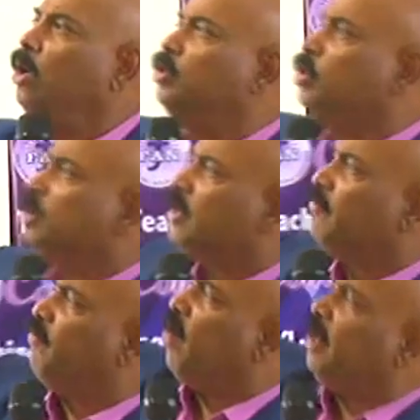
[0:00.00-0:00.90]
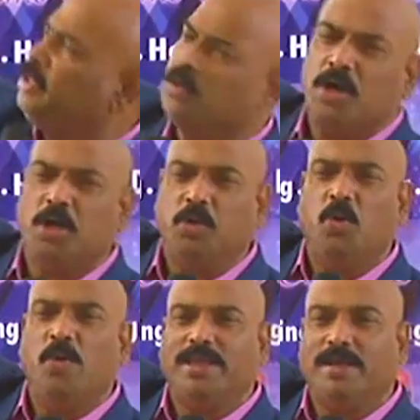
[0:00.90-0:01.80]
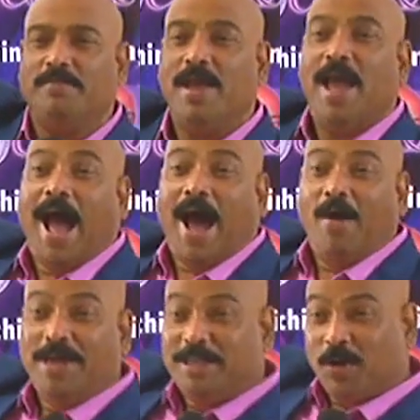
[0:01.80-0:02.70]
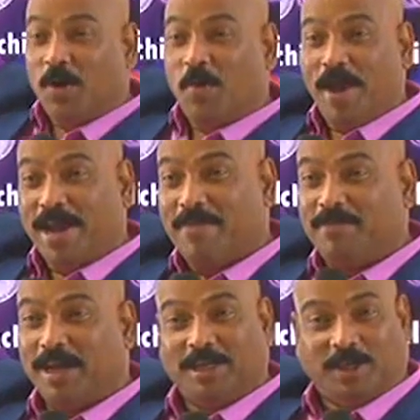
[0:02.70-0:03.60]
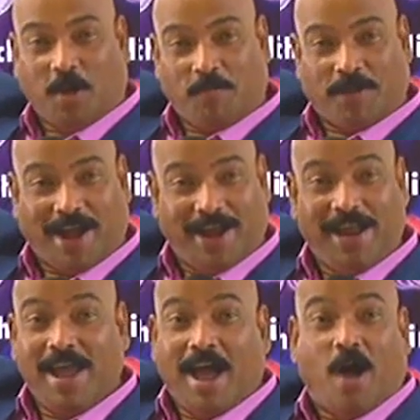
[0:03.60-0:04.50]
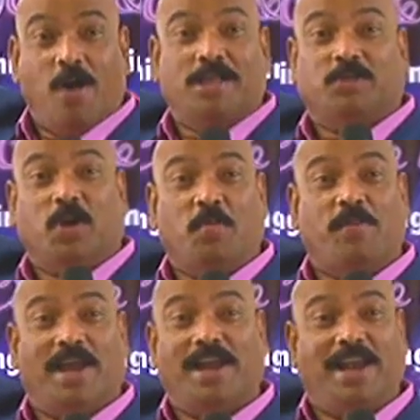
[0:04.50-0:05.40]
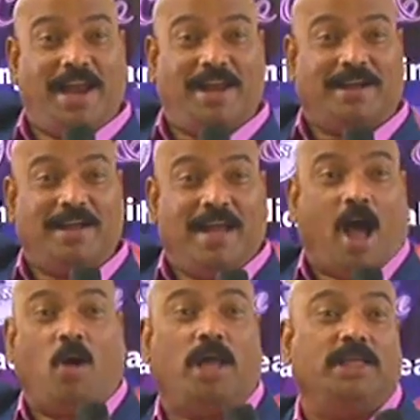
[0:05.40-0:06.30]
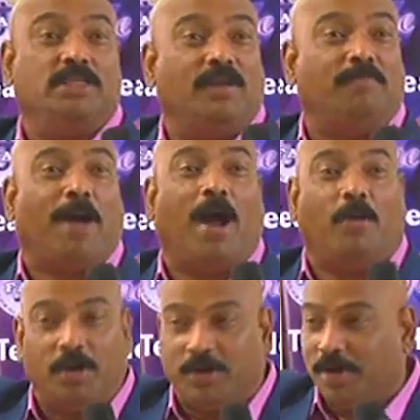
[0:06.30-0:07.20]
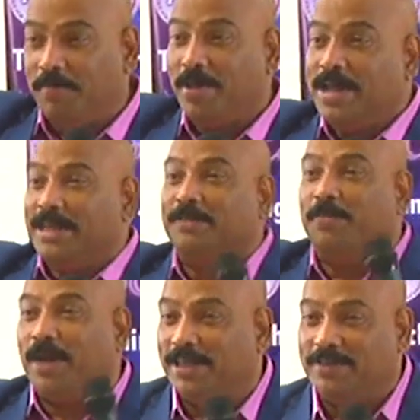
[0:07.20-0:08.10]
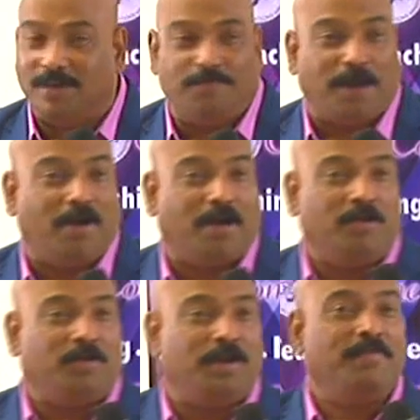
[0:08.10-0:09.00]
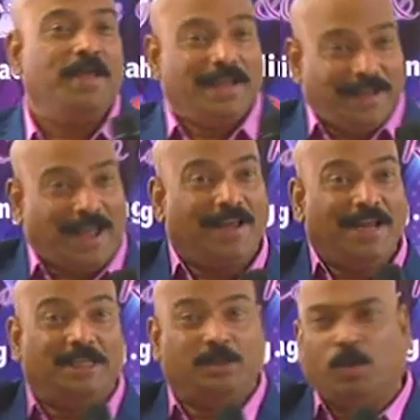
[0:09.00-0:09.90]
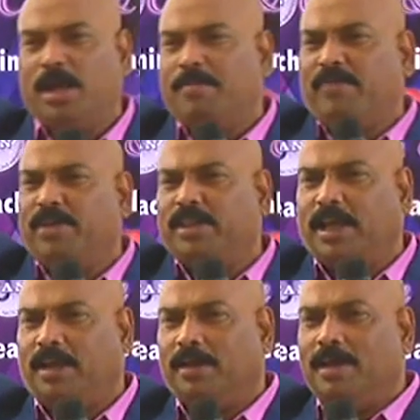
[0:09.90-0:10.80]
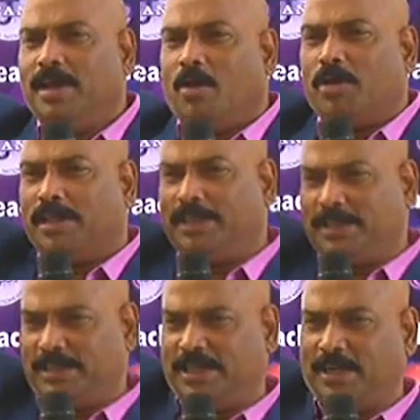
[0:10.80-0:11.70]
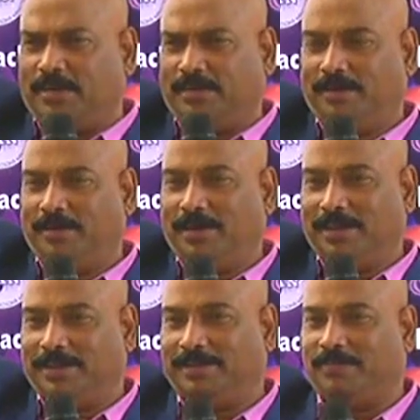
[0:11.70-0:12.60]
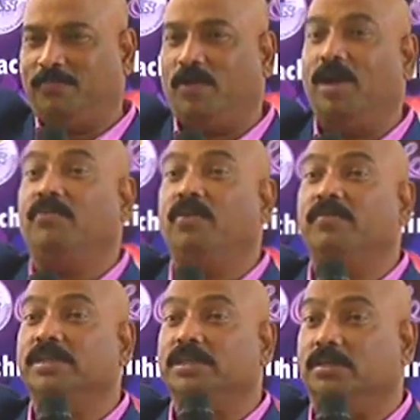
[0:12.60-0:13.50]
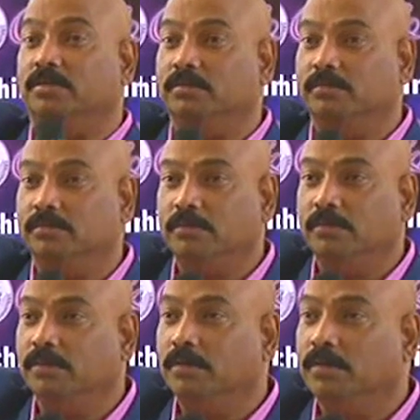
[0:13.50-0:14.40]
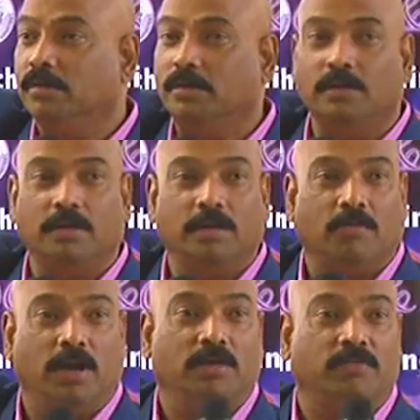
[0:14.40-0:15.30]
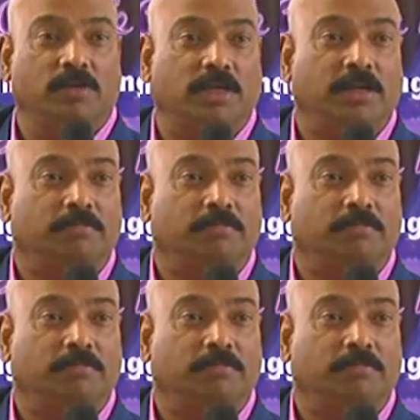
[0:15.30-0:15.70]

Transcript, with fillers: Joseph what he's going to do with him, how he's going to make him the top guy, how he's going to be a leader, how others will bow down to him, his brothers will bow down to him. Yeah, he showed him everything. Okay, this is it. Wonderful vision, wonderful dream.